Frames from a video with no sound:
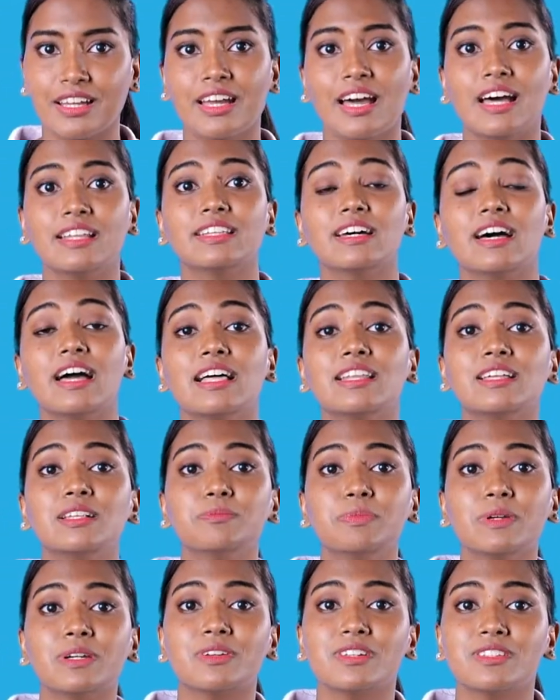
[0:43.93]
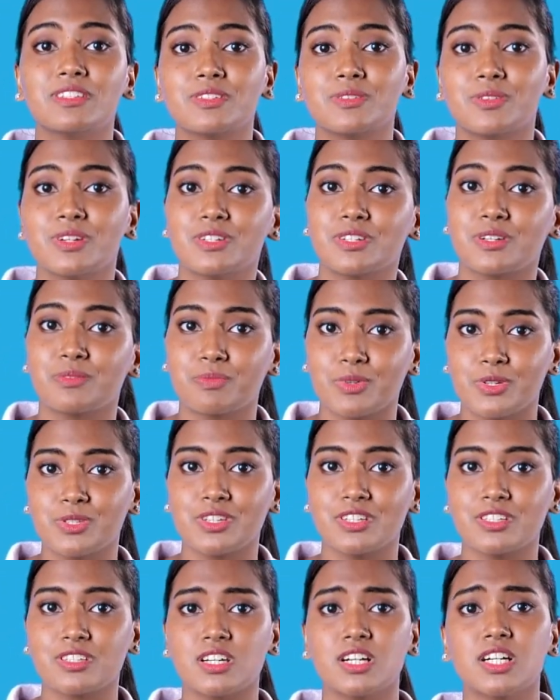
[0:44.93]
and the LLP registration
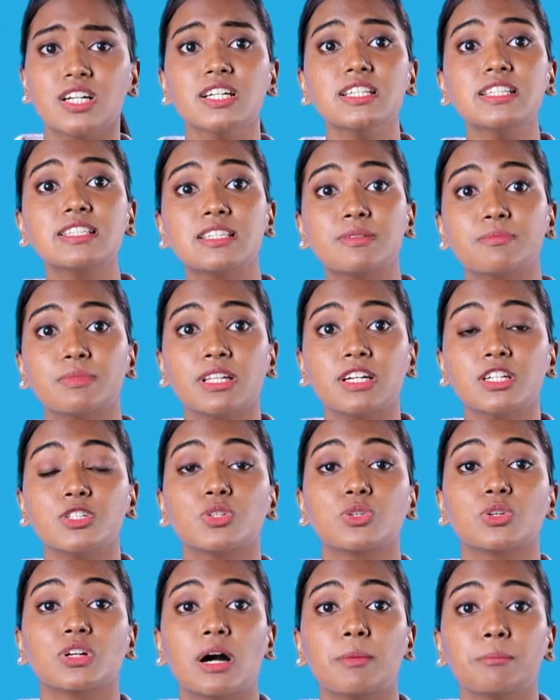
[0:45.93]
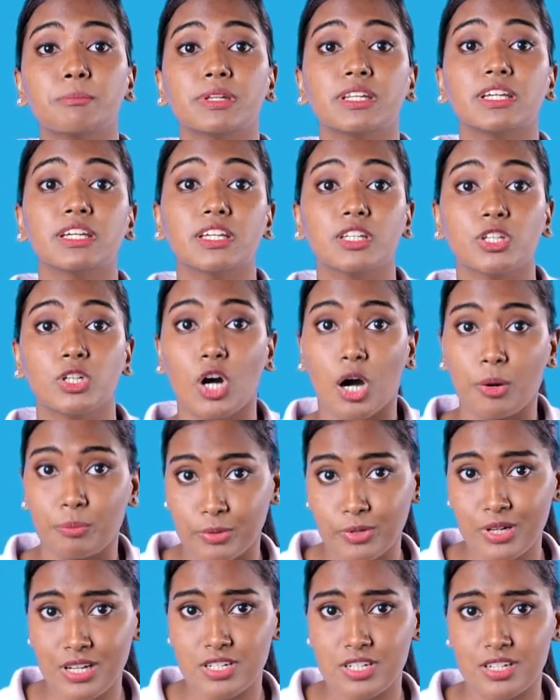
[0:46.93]
procedure is similar to company
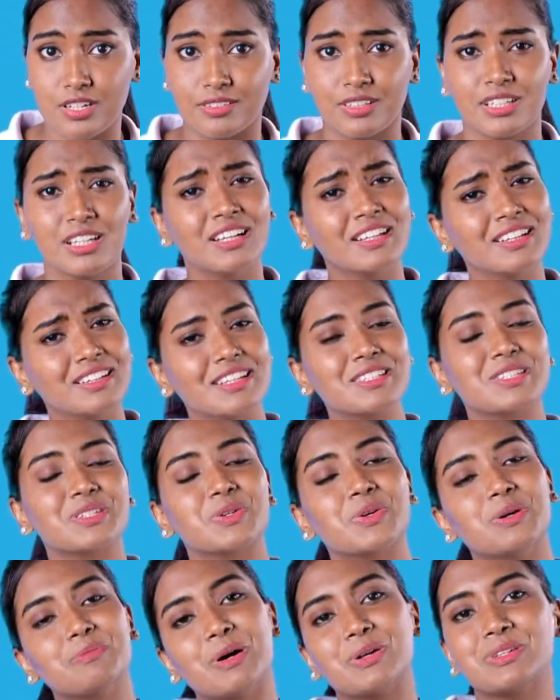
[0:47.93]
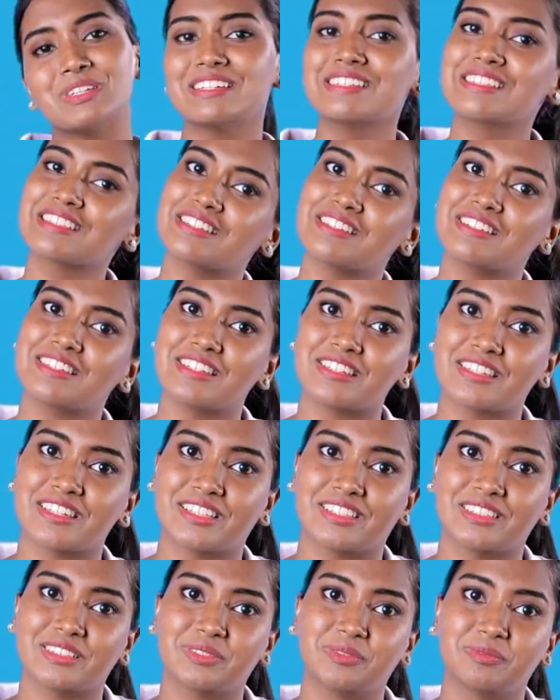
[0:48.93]
incorporation. Let's know about these in
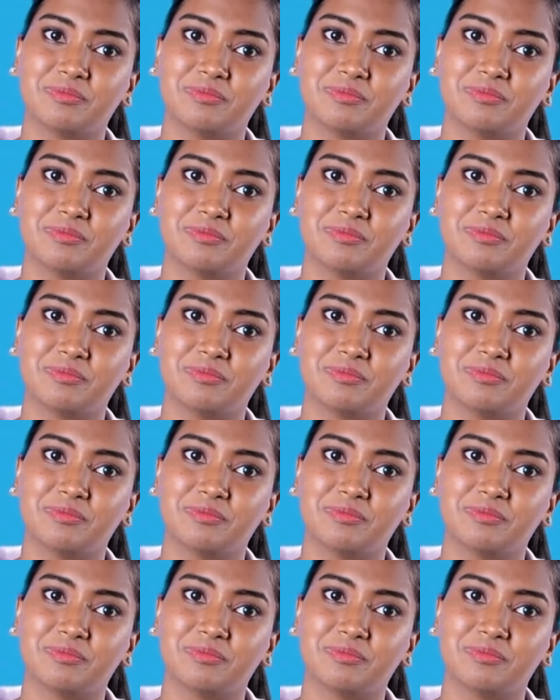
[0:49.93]
detail.